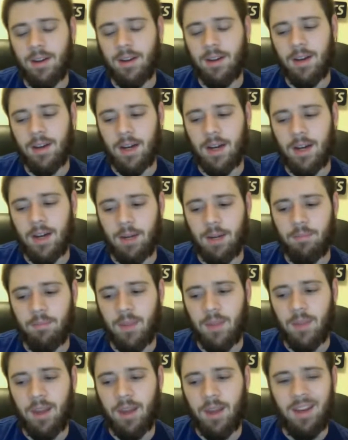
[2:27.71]

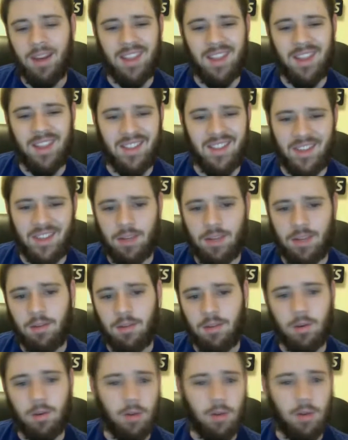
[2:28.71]
Then say you
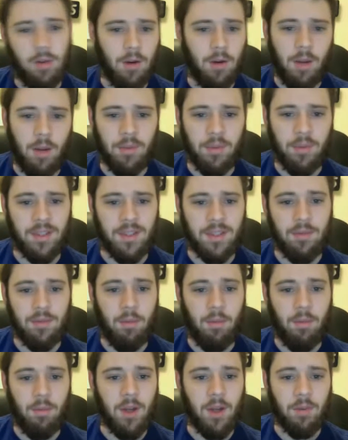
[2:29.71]
do a couple sets of
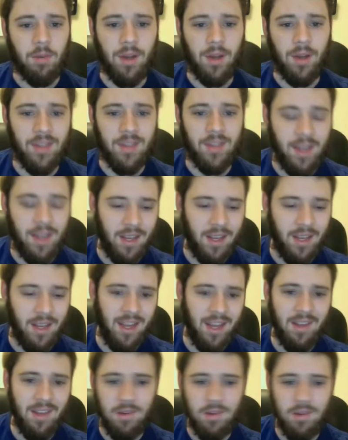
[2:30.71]
a bench press,
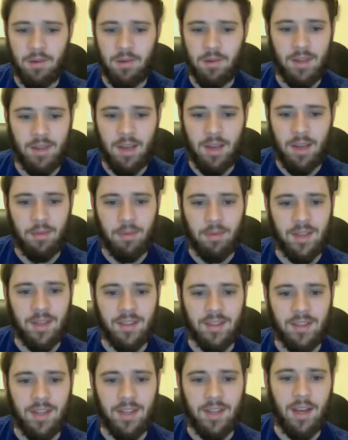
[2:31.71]
and you do the tapping
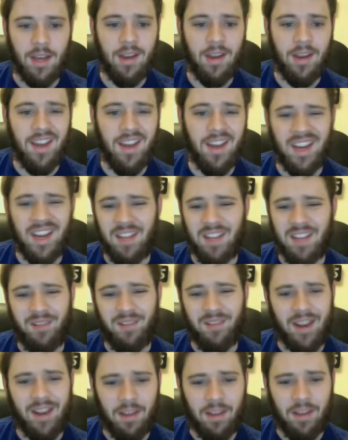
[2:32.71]
test again, and you
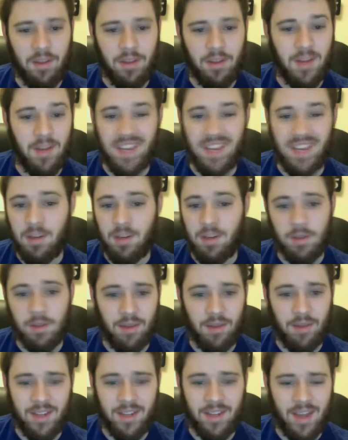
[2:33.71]
find out that you can't do as
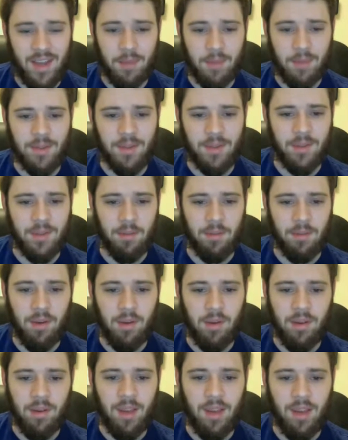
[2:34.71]
many taps in a certain
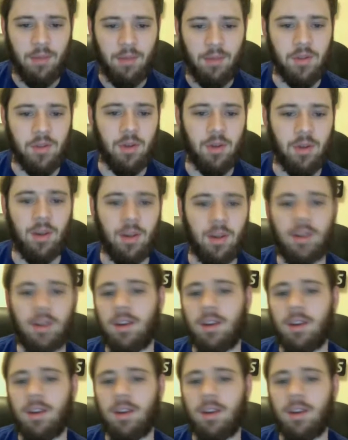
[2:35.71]
period of time as you could